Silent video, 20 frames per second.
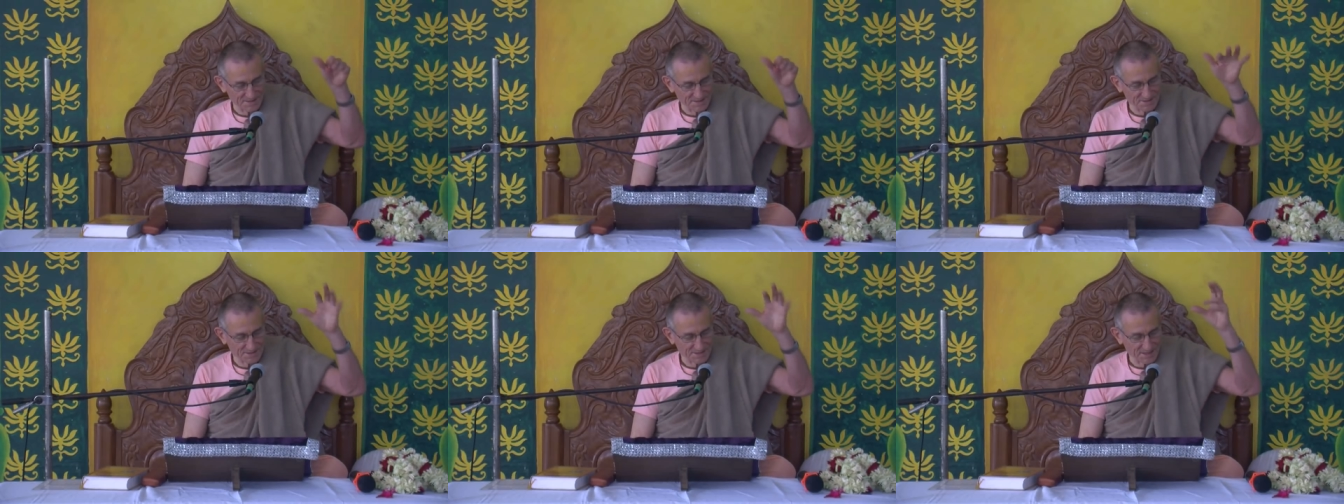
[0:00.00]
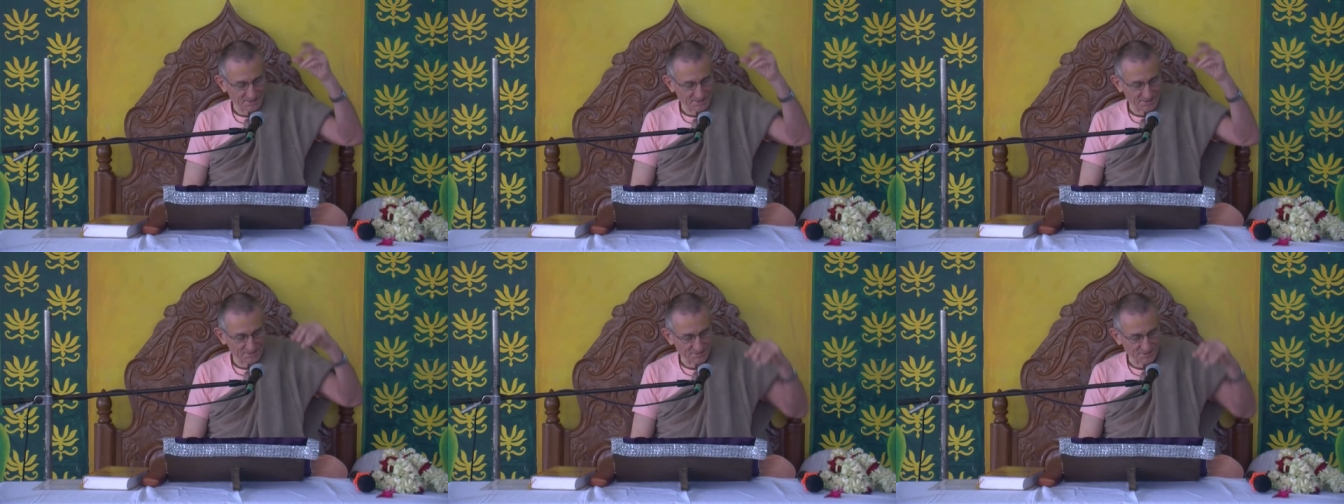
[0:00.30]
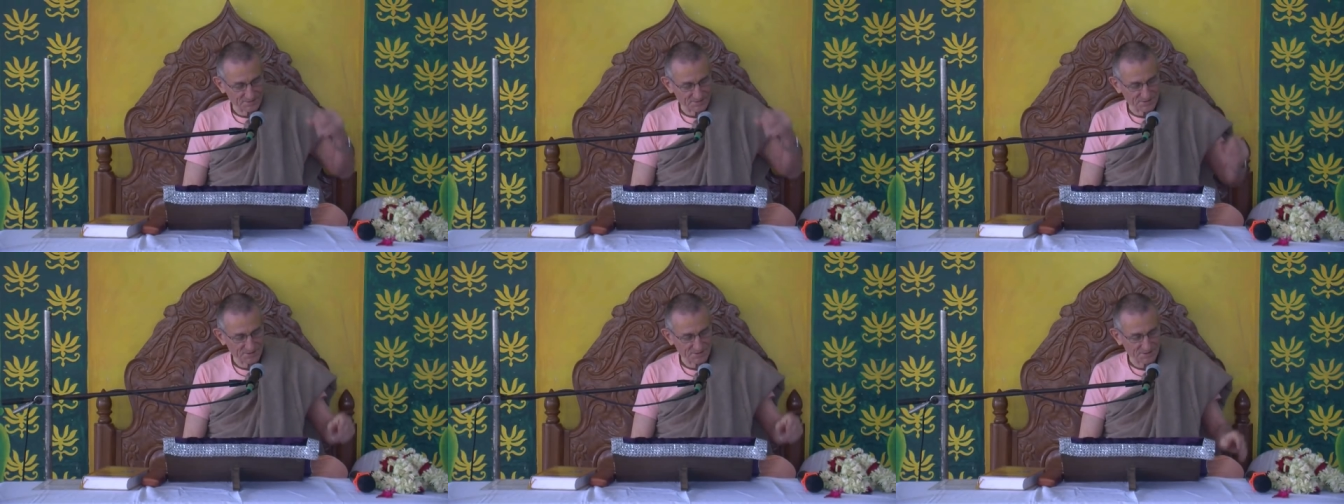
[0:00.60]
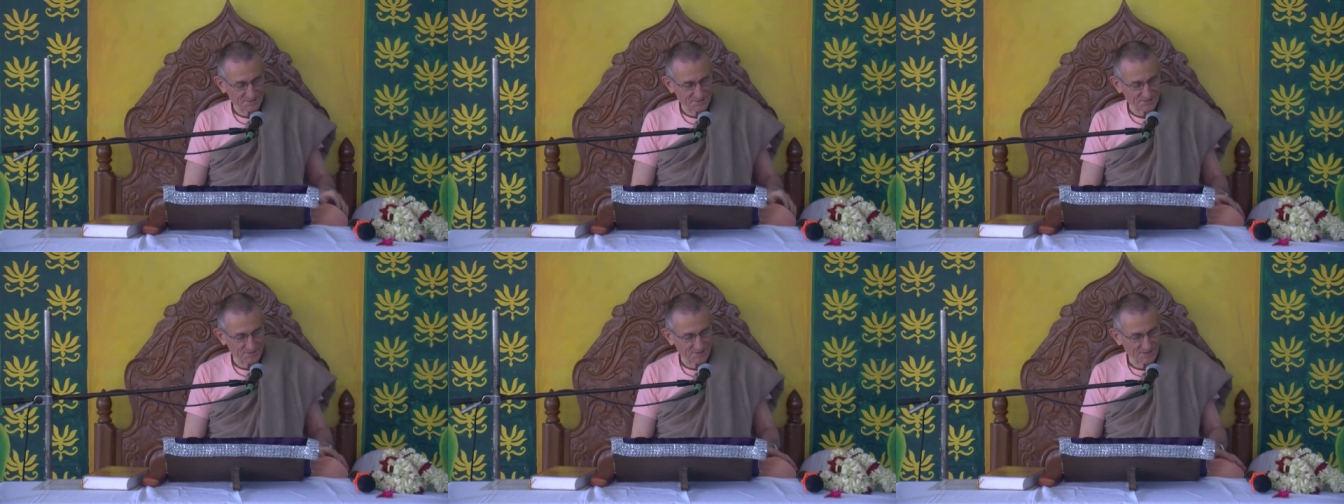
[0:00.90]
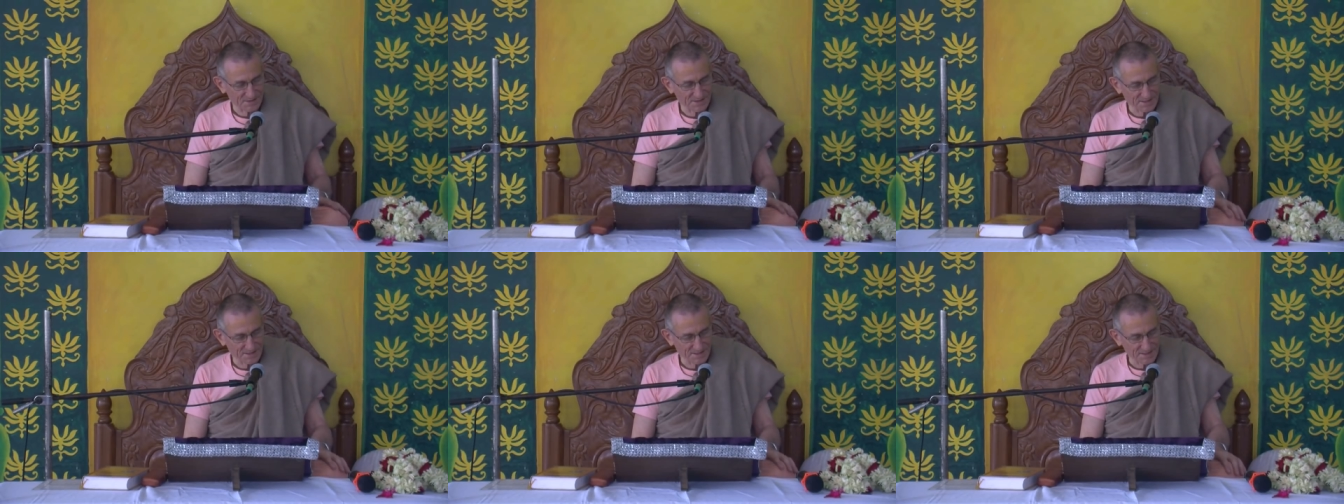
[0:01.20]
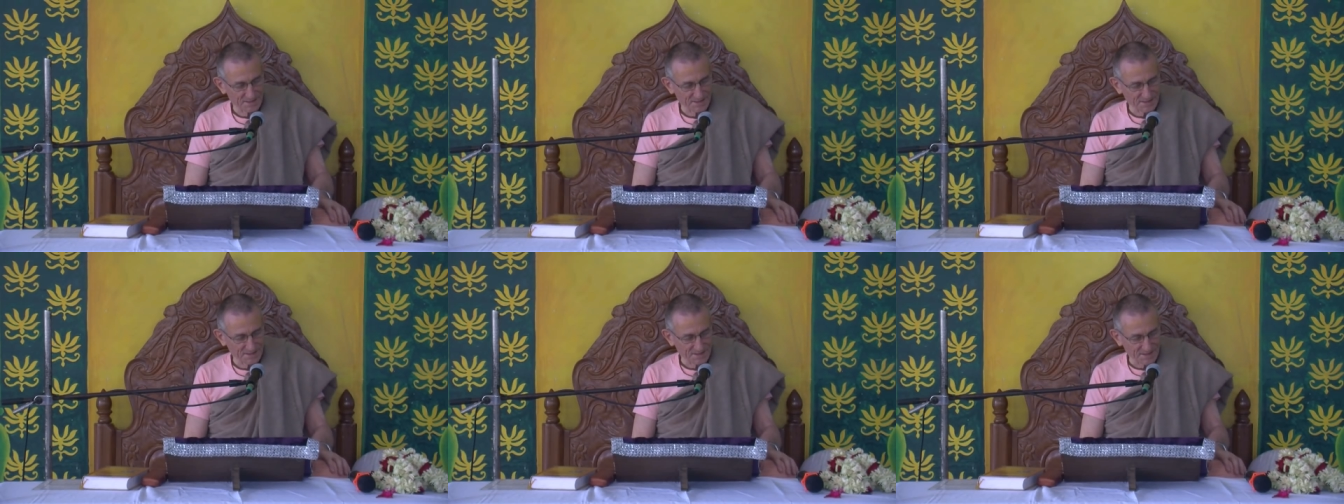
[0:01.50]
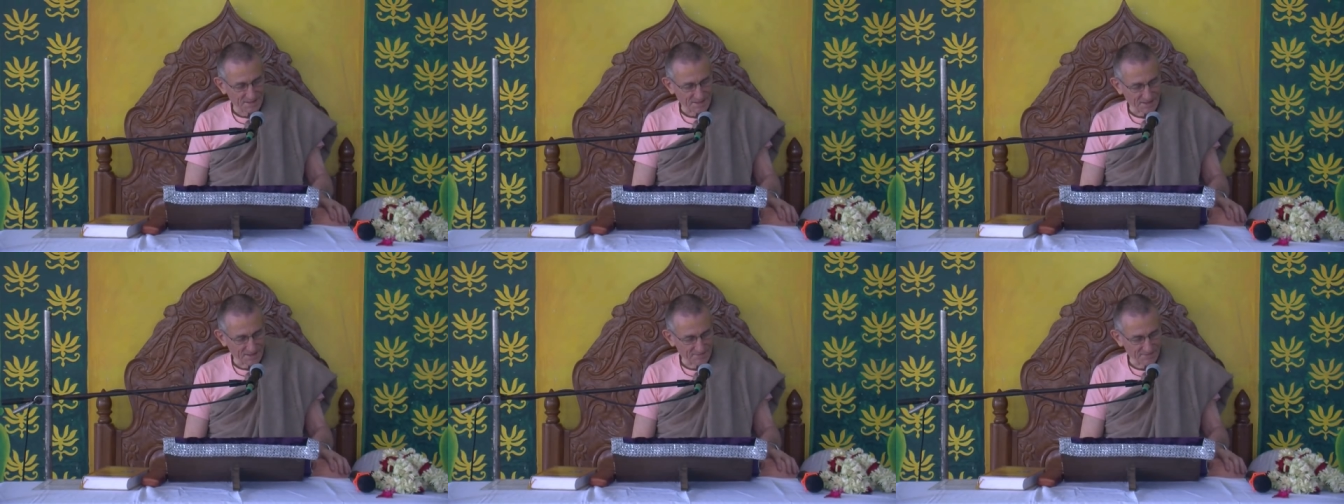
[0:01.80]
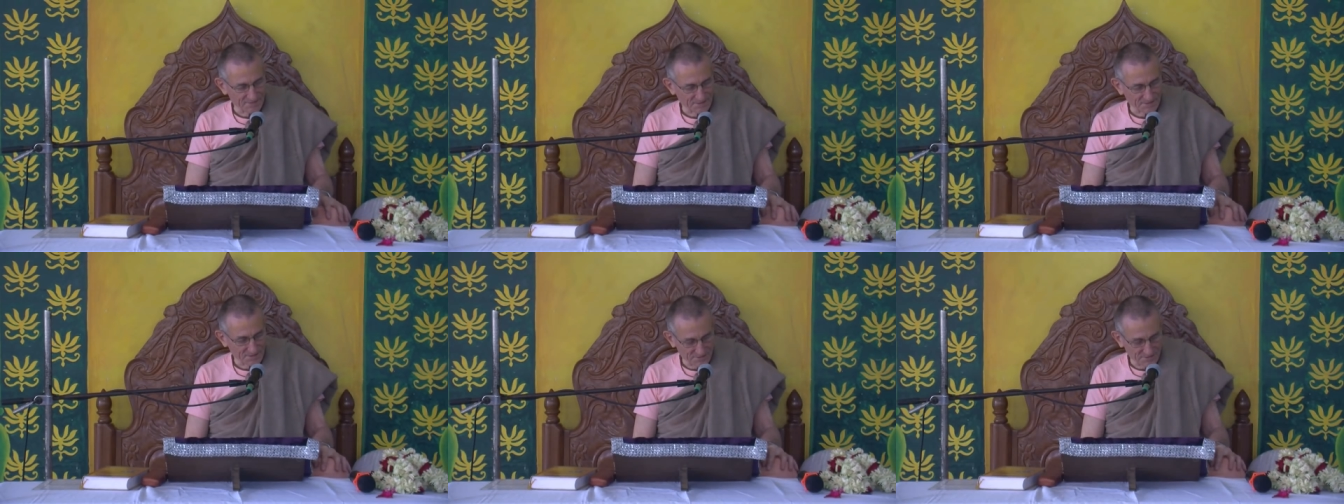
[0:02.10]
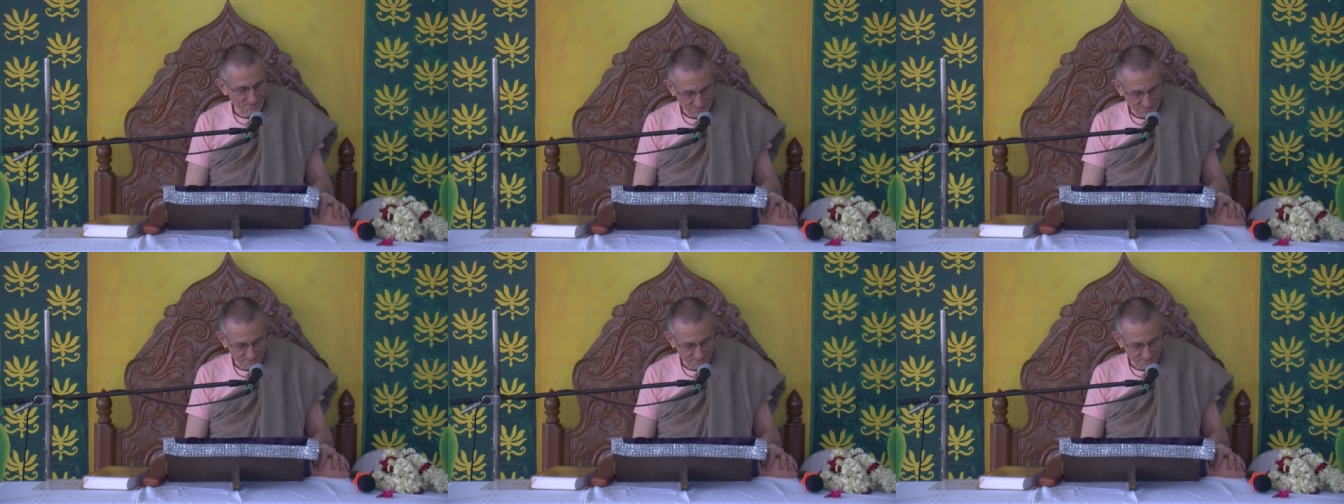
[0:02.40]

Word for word: shower to Krishna after the